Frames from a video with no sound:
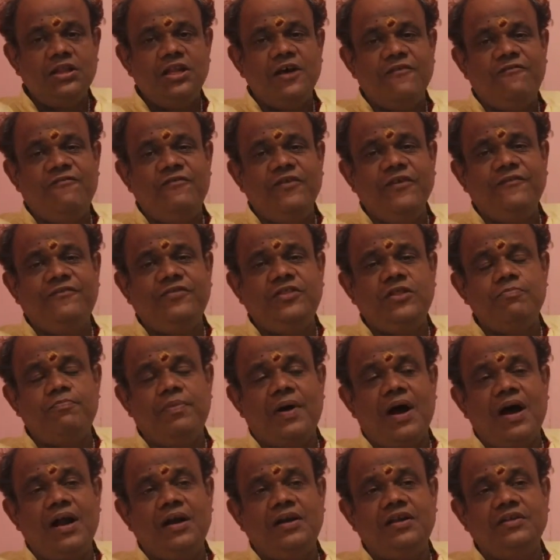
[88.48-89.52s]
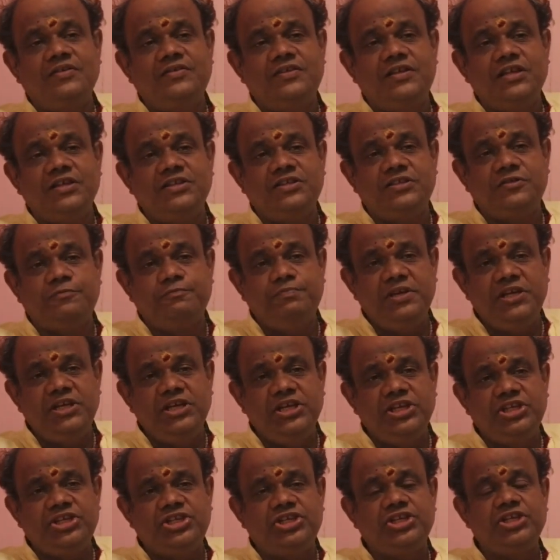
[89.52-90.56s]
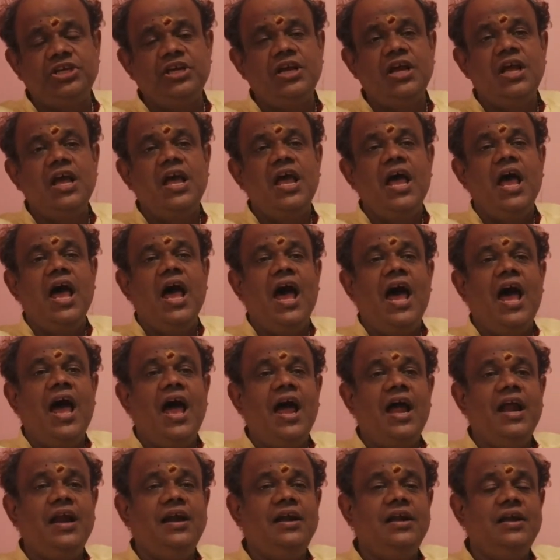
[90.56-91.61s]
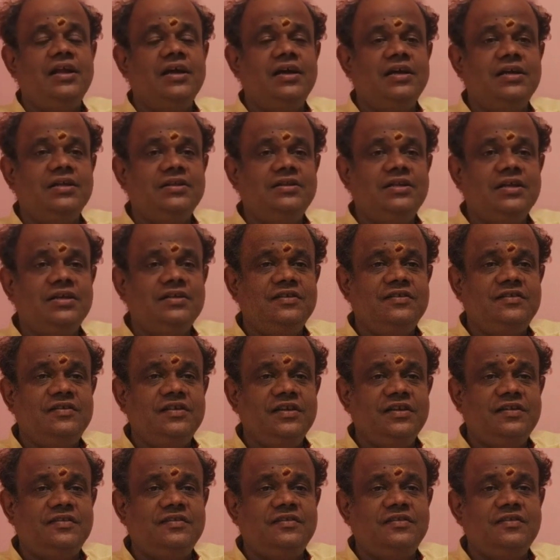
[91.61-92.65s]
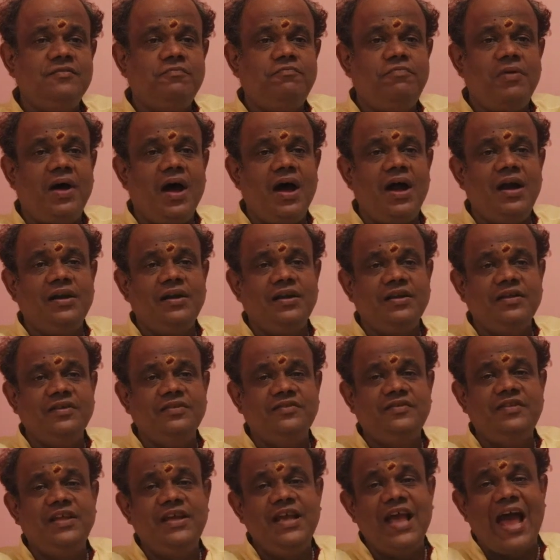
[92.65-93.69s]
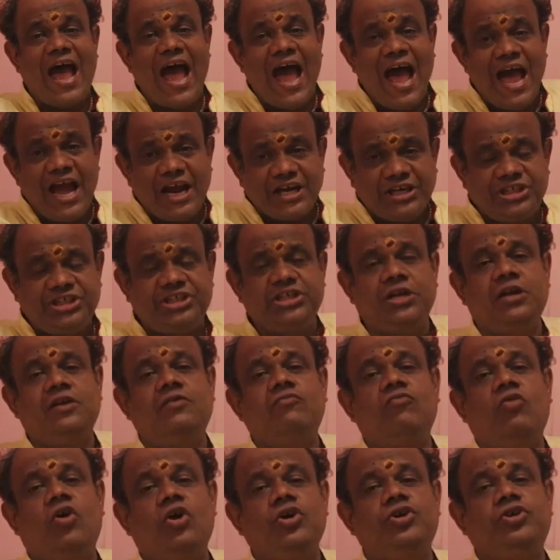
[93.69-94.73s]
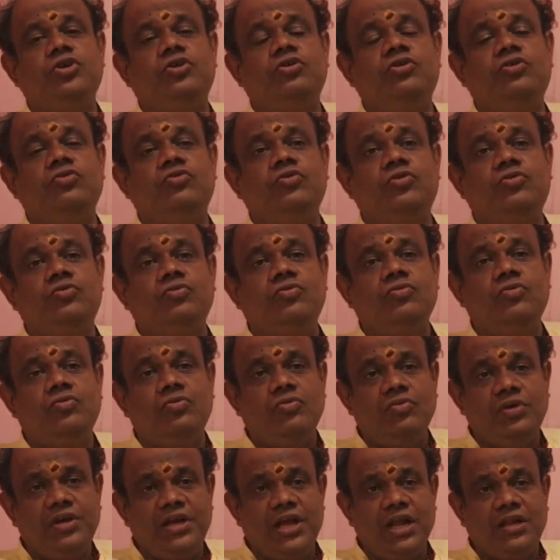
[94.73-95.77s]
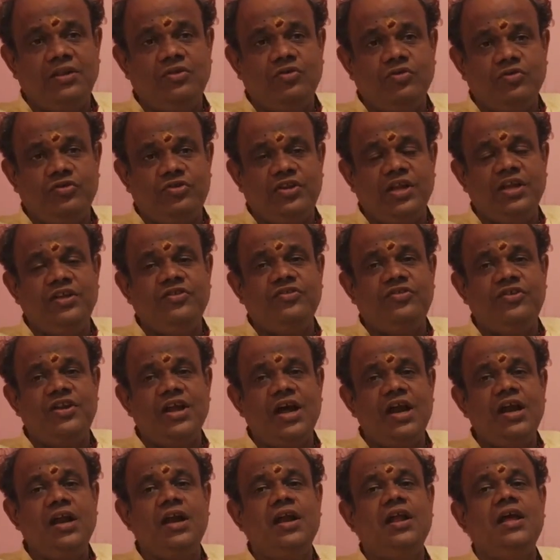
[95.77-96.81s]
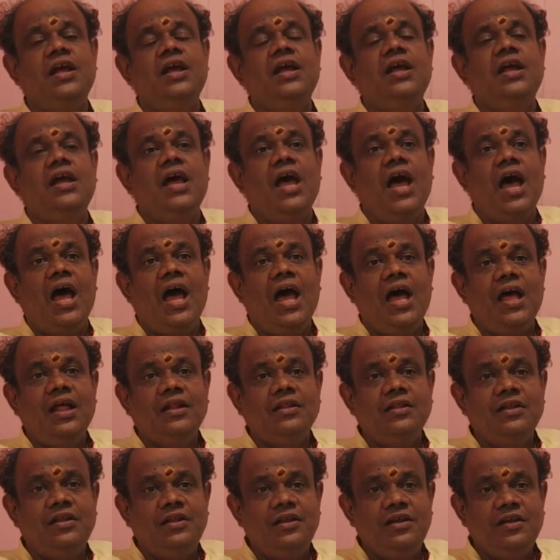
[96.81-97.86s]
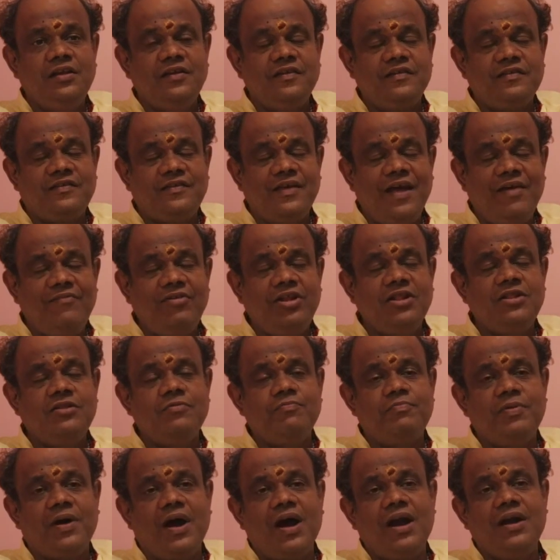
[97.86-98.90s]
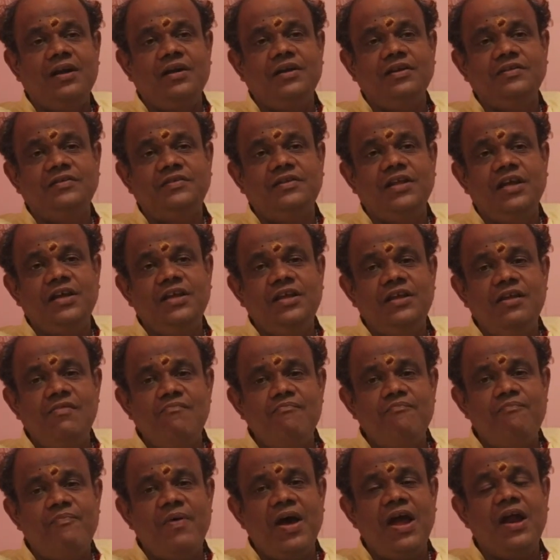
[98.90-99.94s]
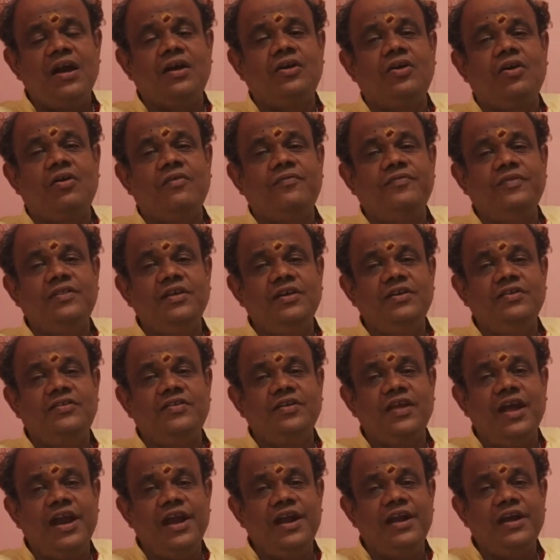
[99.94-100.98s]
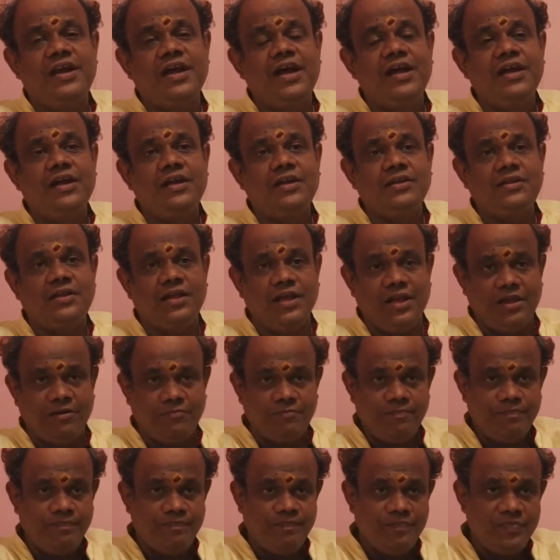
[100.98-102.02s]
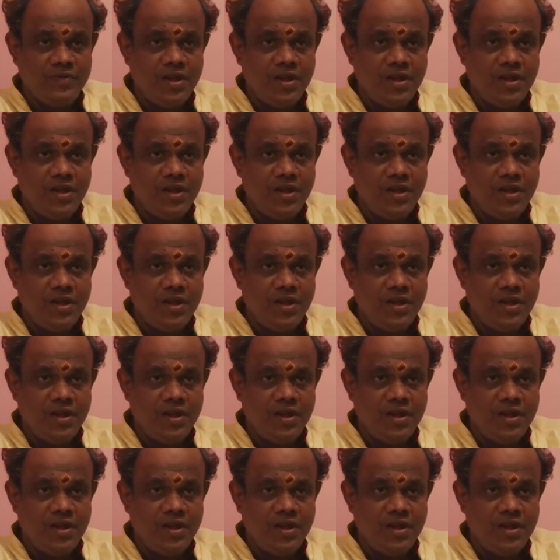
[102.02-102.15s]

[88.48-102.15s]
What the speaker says: The fifth part is the speech, and the sixth part is the action, what you do to get those things done. And the seventh part is the impact of this entire thing.